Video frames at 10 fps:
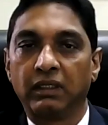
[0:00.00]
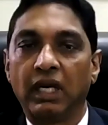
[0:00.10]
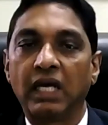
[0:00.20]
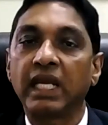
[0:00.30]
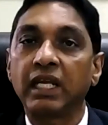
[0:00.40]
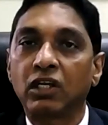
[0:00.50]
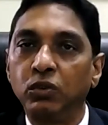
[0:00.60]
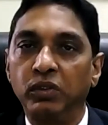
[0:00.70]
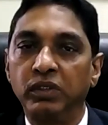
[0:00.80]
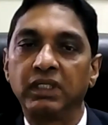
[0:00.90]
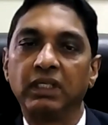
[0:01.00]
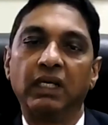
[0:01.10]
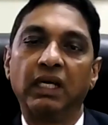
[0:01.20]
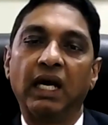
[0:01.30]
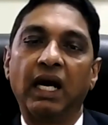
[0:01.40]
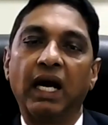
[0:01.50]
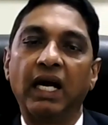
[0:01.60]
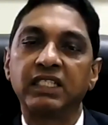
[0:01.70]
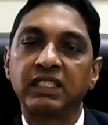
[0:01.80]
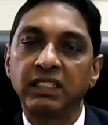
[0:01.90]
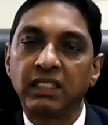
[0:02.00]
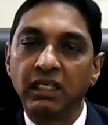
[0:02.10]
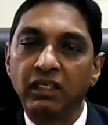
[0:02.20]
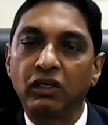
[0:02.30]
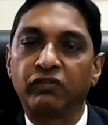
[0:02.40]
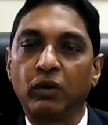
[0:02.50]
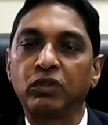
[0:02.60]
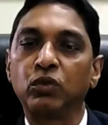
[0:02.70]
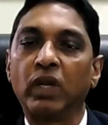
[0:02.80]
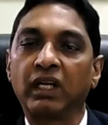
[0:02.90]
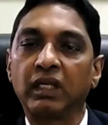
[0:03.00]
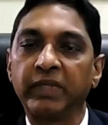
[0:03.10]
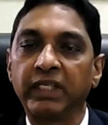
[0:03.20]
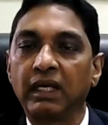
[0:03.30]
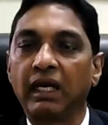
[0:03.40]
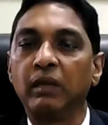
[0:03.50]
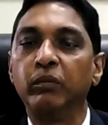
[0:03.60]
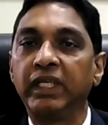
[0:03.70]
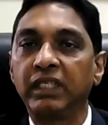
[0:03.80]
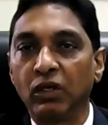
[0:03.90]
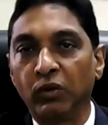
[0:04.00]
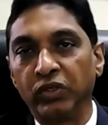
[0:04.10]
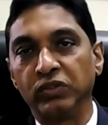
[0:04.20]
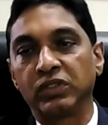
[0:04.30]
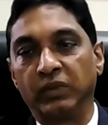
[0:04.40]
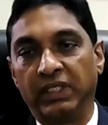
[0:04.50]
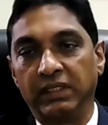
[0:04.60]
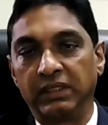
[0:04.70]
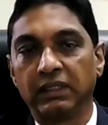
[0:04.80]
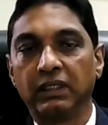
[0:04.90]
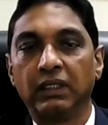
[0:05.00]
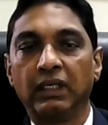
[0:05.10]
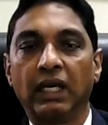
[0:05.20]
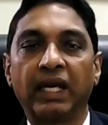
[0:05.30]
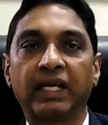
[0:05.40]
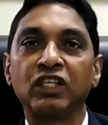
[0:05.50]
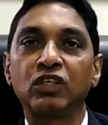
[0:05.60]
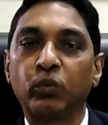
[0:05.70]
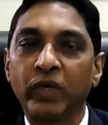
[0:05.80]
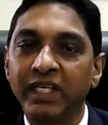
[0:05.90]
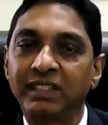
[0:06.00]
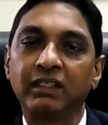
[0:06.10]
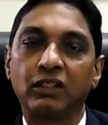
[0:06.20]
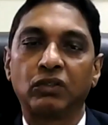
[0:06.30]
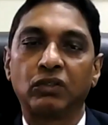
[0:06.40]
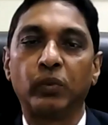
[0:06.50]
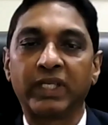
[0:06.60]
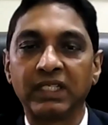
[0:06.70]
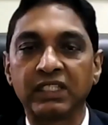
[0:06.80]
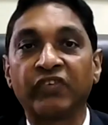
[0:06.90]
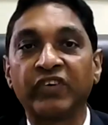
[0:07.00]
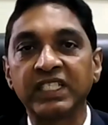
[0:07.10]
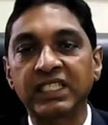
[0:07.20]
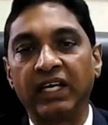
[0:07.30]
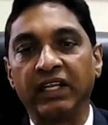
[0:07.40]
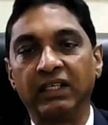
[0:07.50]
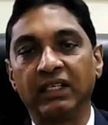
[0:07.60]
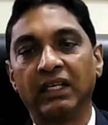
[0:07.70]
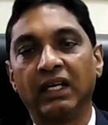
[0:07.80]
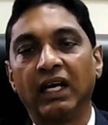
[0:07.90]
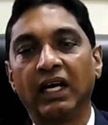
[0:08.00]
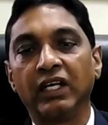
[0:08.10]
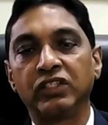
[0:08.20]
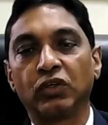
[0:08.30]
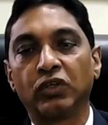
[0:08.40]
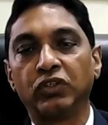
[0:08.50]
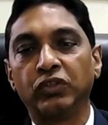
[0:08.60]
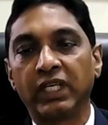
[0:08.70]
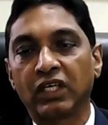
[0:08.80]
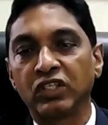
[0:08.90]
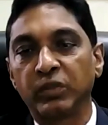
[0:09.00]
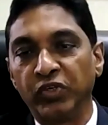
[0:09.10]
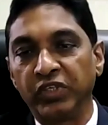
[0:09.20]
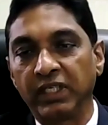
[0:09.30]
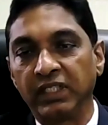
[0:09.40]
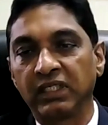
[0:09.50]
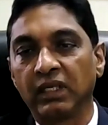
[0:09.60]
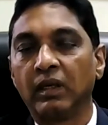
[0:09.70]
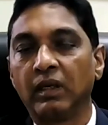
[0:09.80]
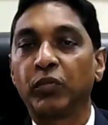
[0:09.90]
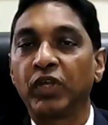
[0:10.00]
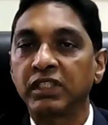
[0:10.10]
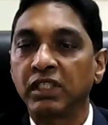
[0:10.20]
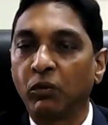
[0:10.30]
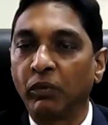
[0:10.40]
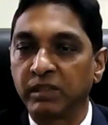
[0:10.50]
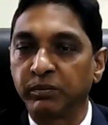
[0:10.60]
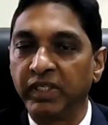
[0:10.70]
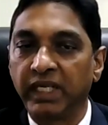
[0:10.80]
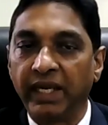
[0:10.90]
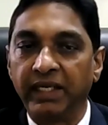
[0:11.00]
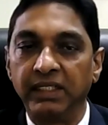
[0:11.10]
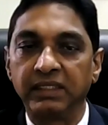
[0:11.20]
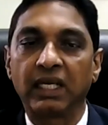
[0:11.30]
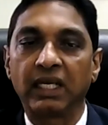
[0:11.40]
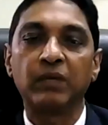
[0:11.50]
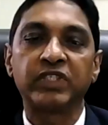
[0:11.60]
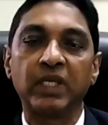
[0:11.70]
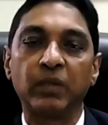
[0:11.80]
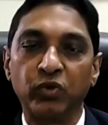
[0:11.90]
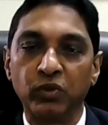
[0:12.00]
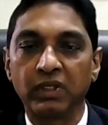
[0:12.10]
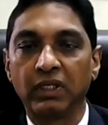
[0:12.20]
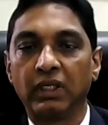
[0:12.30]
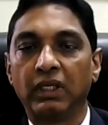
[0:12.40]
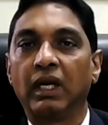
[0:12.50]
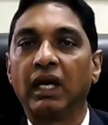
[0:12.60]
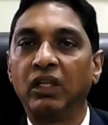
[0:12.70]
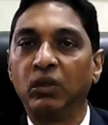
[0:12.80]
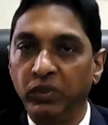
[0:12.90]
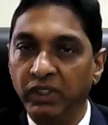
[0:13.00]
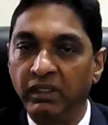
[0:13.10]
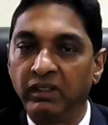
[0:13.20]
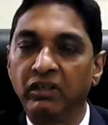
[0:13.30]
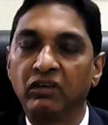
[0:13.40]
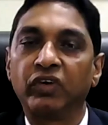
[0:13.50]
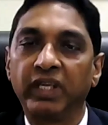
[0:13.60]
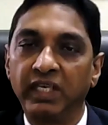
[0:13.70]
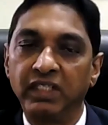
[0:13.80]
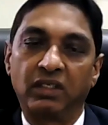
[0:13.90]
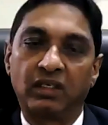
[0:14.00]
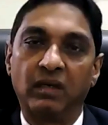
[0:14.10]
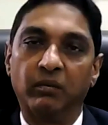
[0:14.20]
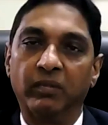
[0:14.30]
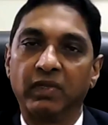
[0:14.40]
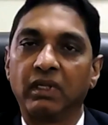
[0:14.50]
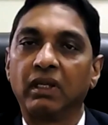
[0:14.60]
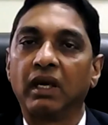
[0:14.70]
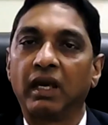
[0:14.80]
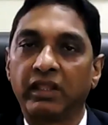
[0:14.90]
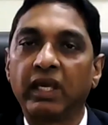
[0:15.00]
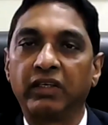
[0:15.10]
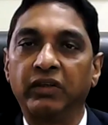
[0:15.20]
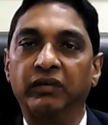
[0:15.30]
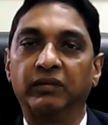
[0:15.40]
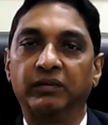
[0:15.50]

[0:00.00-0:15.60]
As I close, I certainly look forward to welcoming and meeting our new students. I cannot wait to witness firsthand as your unique contributions plus our expert guidance help shape you and the world for years to come. I thank you.